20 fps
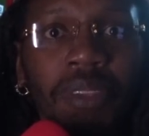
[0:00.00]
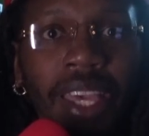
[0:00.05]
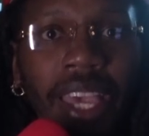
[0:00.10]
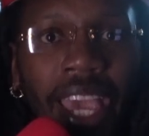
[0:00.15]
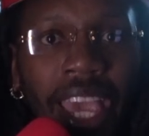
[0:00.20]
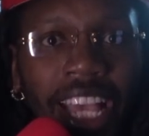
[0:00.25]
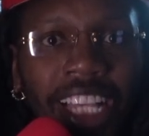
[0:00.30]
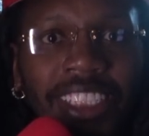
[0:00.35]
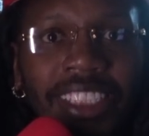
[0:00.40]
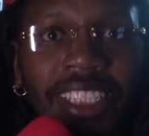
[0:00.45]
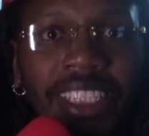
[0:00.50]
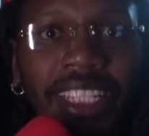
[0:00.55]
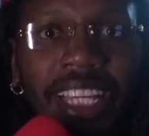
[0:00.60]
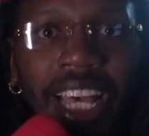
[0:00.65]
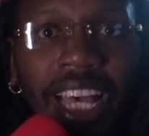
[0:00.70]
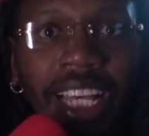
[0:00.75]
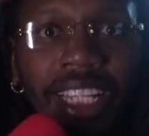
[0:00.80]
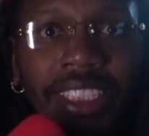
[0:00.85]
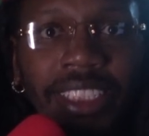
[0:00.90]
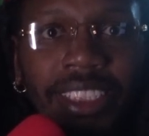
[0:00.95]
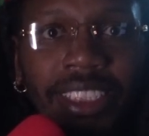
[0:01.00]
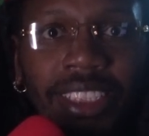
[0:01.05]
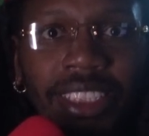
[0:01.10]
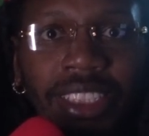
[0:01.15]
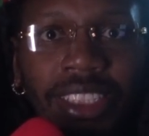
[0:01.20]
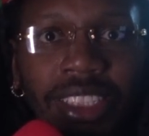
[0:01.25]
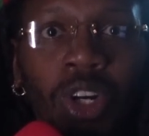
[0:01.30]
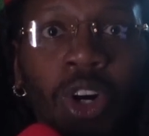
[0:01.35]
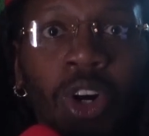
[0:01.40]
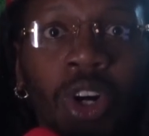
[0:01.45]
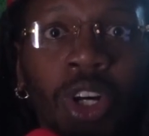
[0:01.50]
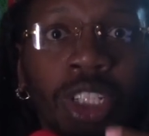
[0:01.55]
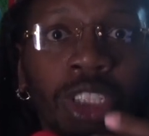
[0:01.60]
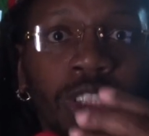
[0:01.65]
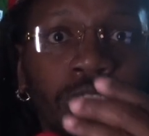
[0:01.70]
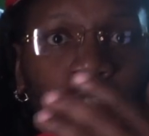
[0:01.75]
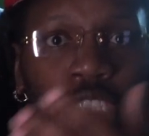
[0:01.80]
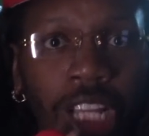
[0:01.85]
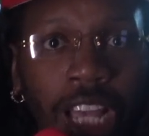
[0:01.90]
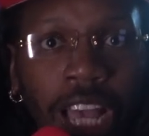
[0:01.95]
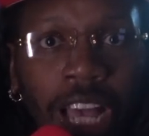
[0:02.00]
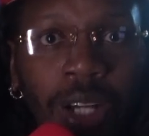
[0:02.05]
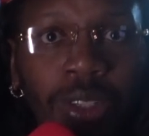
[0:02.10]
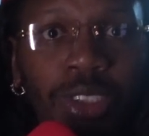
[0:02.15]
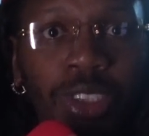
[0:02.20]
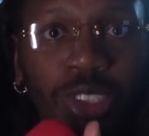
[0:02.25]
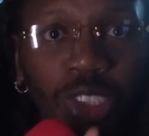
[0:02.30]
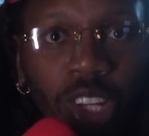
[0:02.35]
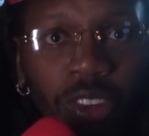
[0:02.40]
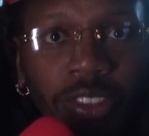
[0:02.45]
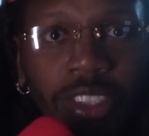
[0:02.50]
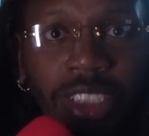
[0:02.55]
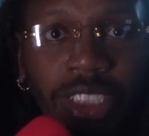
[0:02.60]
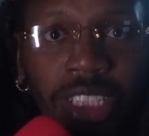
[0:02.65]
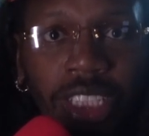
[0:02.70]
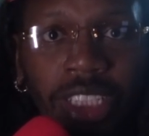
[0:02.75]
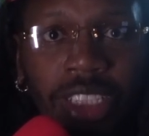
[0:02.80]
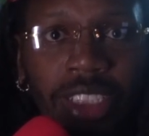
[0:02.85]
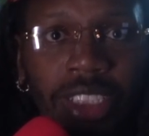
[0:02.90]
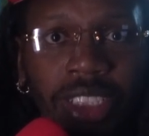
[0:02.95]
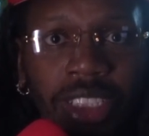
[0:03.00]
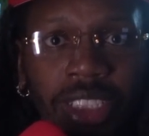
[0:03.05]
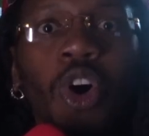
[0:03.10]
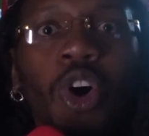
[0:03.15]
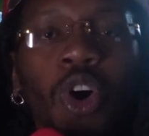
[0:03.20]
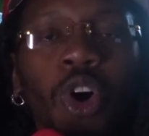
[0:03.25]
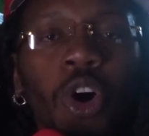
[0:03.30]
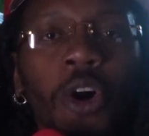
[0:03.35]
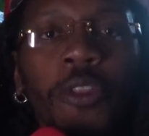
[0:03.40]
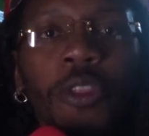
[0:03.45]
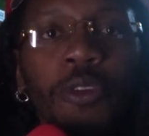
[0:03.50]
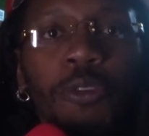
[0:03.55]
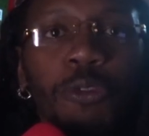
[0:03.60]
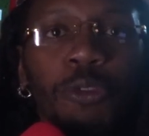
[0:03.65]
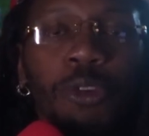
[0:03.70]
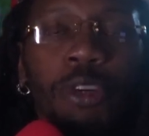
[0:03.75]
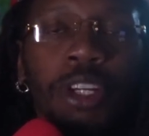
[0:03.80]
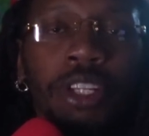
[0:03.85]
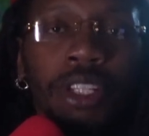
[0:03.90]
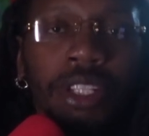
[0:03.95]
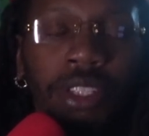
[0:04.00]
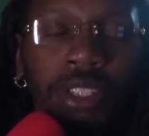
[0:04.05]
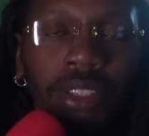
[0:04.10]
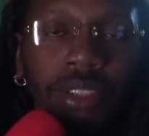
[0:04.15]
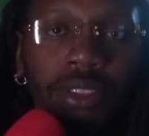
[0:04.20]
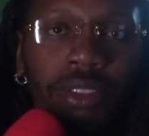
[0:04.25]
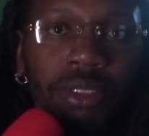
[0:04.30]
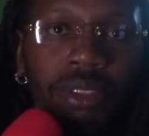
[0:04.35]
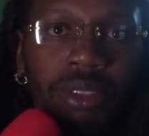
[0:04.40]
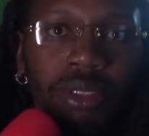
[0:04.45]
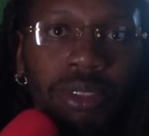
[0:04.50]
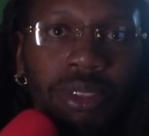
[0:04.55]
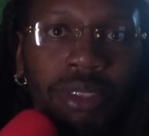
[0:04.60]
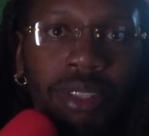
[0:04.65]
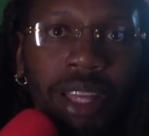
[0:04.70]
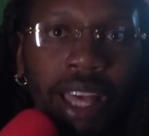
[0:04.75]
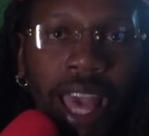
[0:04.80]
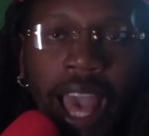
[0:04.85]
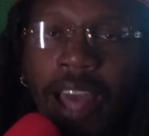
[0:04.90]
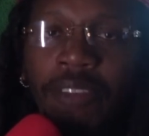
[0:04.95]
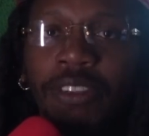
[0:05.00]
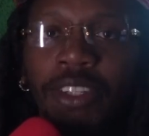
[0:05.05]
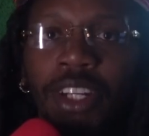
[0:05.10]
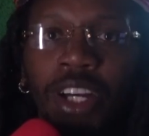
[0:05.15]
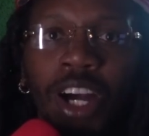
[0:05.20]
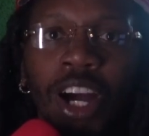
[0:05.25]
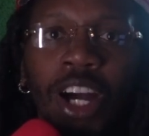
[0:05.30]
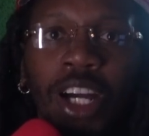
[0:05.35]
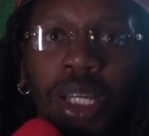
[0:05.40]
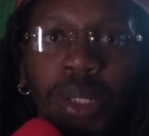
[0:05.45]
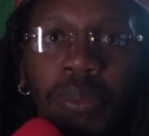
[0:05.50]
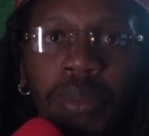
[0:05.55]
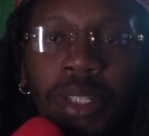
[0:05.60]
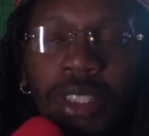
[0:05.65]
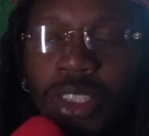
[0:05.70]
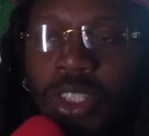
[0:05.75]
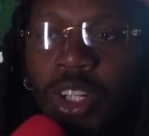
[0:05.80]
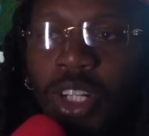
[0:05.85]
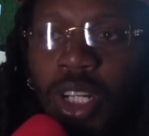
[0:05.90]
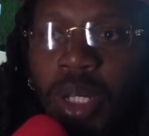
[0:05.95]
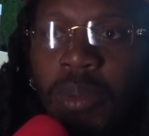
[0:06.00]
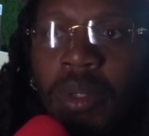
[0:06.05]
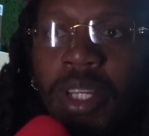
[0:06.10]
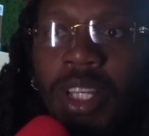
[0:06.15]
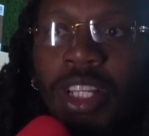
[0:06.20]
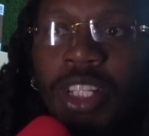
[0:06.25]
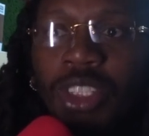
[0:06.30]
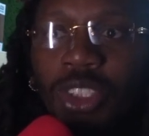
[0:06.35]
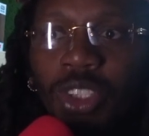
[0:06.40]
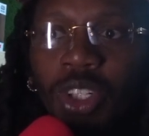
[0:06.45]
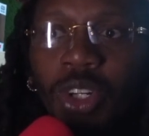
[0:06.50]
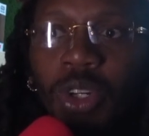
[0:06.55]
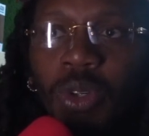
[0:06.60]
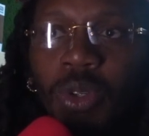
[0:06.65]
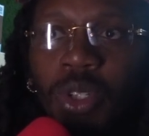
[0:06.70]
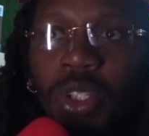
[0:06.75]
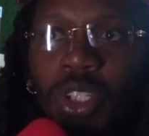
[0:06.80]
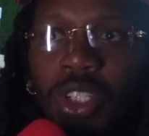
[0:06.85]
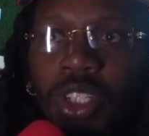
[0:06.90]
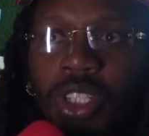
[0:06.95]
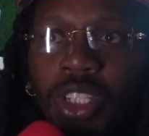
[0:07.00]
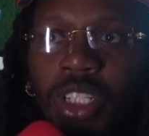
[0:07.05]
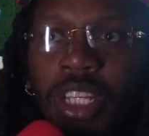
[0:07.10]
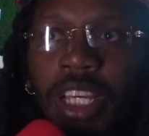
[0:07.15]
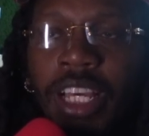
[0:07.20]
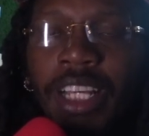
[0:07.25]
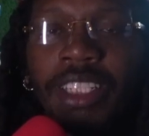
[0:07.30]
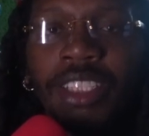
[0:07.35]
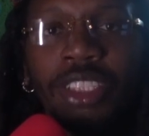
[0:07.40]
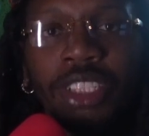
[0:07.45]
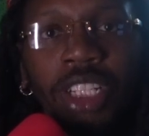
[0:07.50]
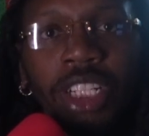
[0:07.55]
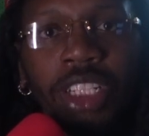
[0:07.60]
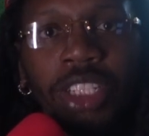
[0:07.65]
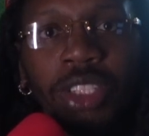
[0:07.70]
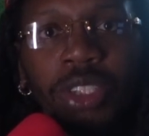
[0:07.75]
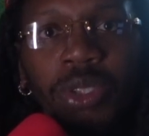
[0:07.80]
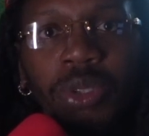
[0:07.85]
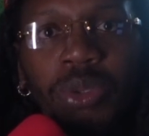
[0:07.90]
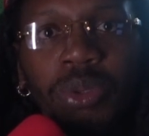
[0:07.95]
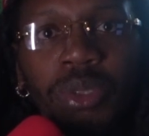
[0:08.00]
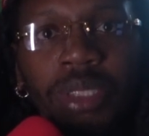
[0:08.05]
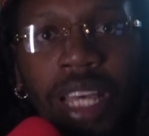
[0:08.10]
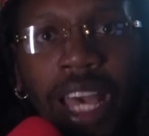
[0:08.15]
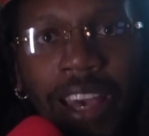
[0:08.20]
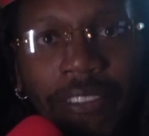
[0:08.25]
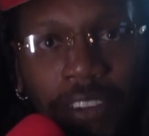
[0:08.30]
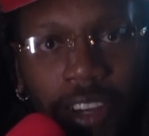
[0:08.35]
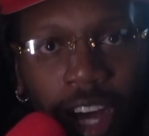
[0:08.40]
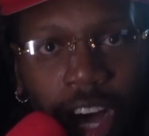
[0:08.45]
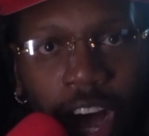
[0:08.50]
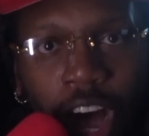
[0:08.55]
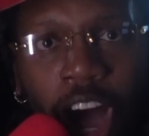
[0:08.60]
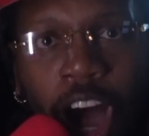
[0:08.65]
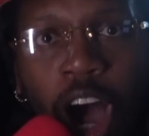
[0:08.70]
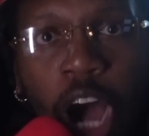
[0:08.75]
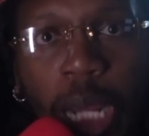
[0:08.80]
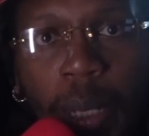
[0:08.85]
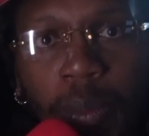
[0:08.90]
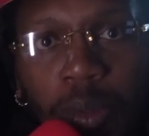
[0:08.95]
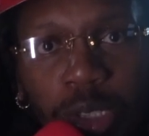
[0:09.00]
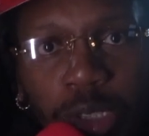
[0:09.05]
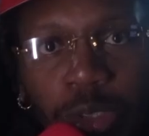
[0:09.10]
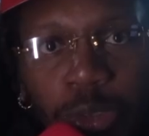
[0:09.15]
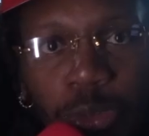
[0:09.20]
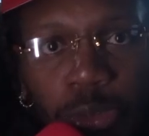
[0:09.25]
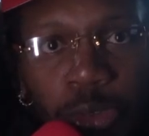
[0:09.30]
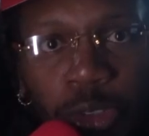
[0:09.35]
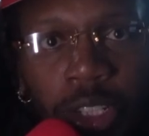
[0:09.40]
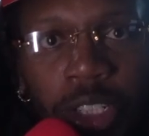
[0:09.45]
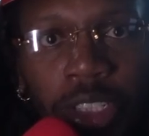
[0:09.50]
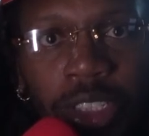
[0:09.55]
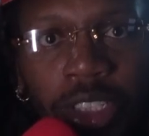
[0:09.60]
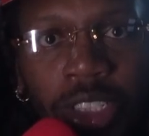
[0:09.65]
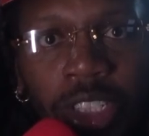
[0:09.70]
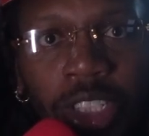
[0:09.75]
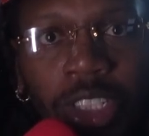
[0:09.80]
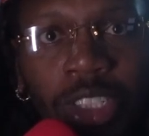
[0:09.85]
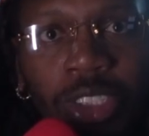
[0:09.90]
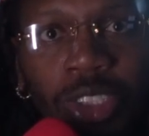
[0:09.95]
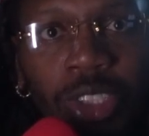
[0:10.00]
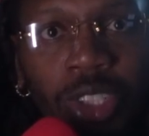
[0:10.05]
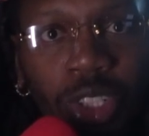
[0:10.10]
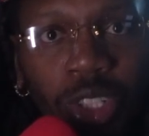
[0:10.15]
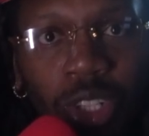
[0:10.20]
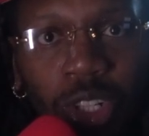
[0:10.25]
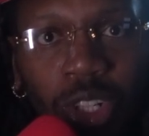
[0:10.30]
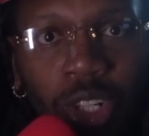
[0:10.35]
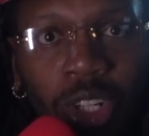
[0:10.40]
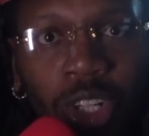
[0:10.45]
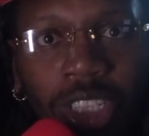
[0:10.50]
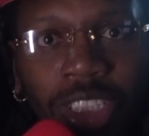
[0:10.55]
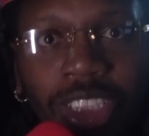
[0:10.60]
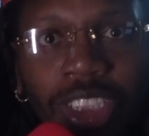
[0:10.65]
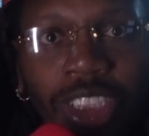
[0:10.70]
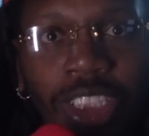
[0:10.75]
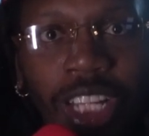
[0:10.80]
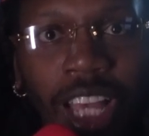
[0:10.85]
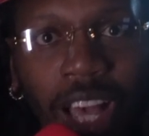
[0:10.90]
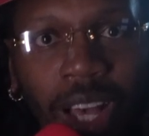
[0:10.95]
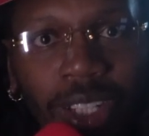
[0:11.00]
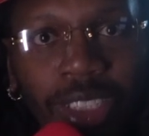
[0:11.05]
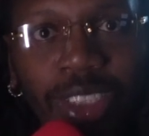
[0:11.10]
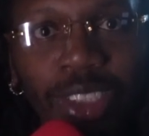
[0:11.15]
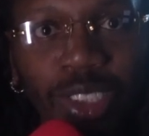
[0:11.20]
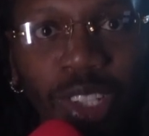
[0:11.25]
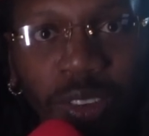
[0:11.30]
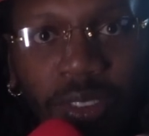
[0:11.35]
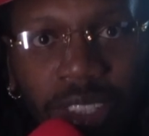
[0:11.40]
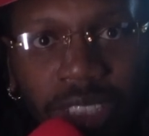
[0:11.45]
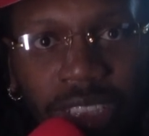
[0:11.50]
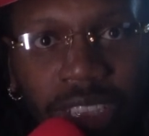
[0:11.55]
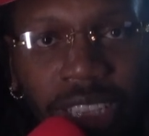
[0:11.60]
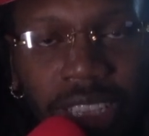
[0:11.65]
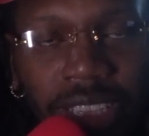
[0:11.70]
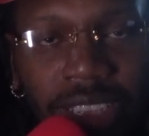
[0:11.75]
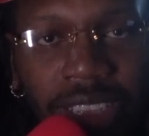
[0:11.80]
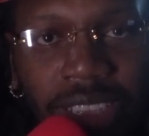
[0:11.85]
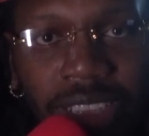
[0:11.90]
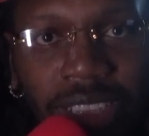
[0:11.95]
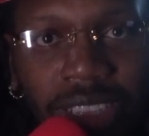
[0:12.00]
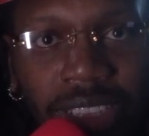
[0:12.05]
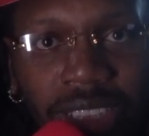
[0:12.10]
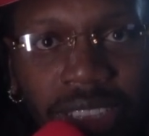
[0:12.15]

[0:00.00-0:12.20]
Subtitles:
ACS or child services on the friend after the argument. So hold up. So it took you to have an argument with your friend to call child services